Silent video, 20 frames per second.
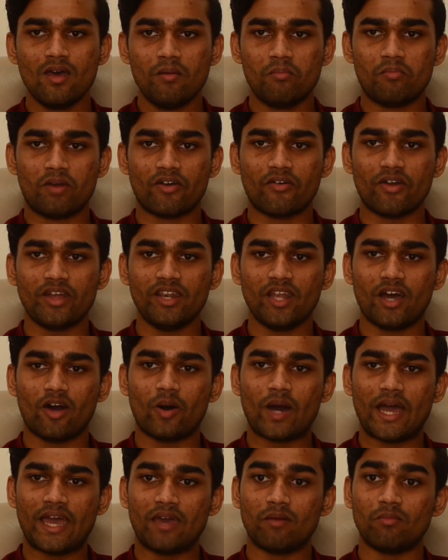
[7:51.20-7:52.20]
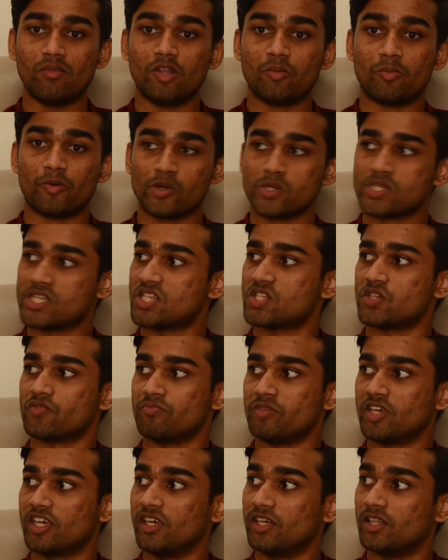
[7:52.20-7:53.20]
But right now, I am in the process of
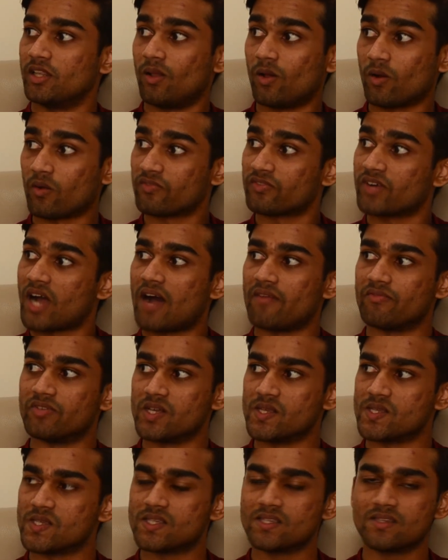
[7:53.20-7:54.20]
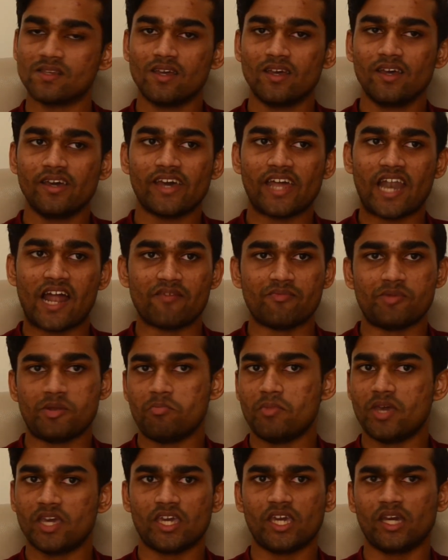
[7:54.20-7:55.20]
making a lot of covers, and I've been
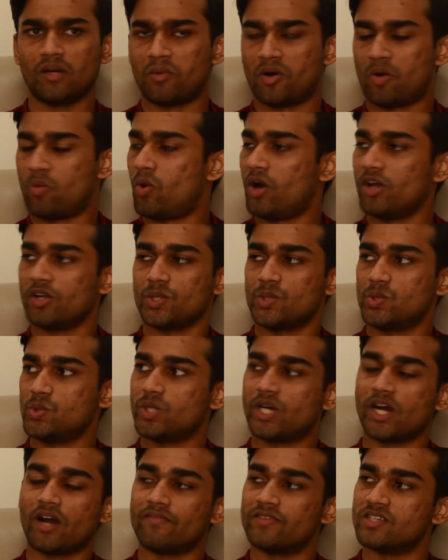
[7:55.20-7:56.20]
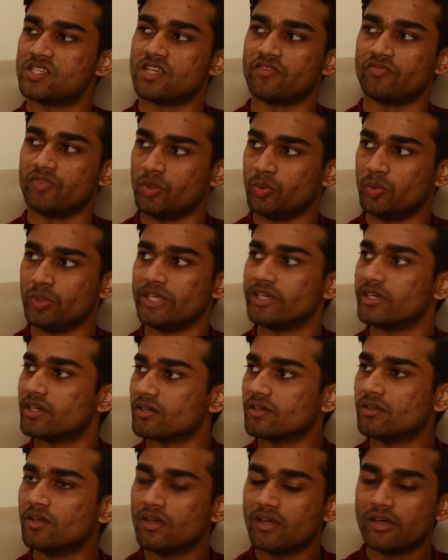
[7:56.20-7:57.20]
making about 1 or 2 covers every week,
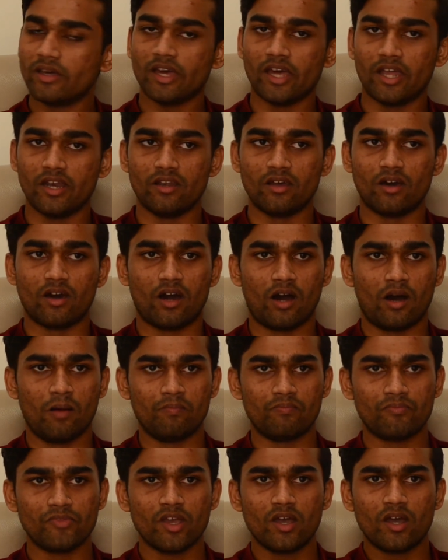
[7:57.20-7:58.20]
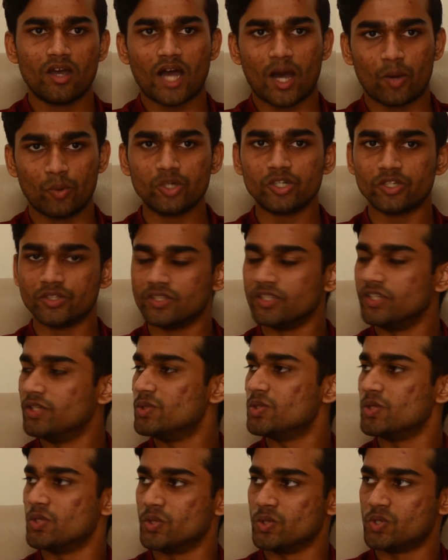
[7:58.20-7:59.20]
and I will continue
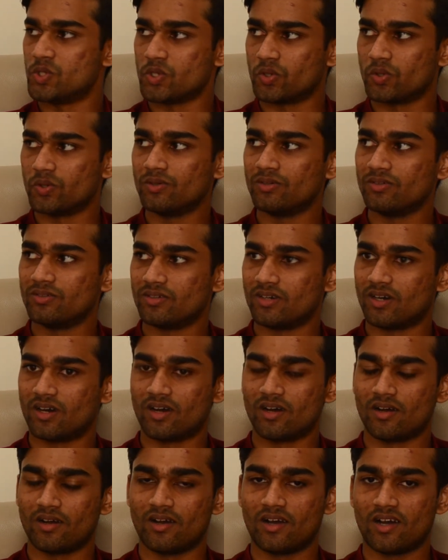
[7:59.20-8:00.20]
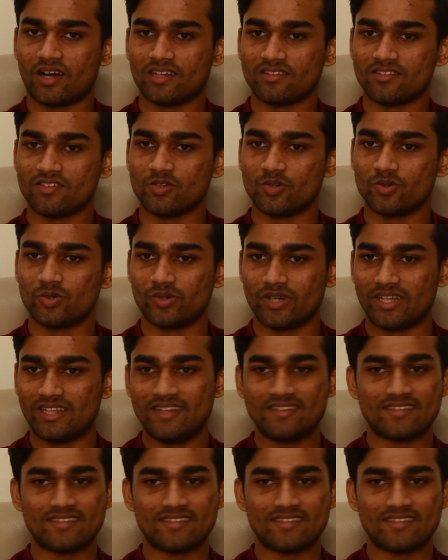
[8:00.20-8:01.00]
to do so at least